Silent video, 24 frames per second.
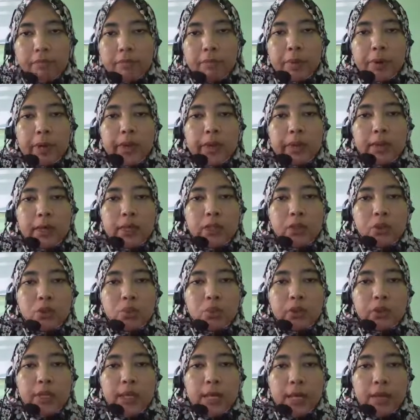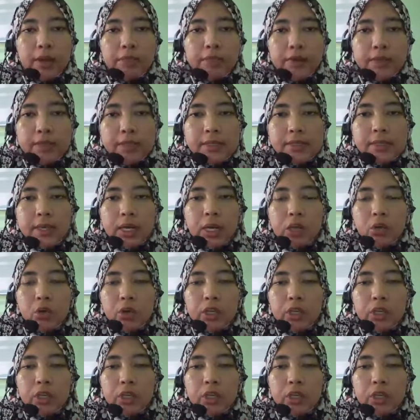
bring it to the left hand side,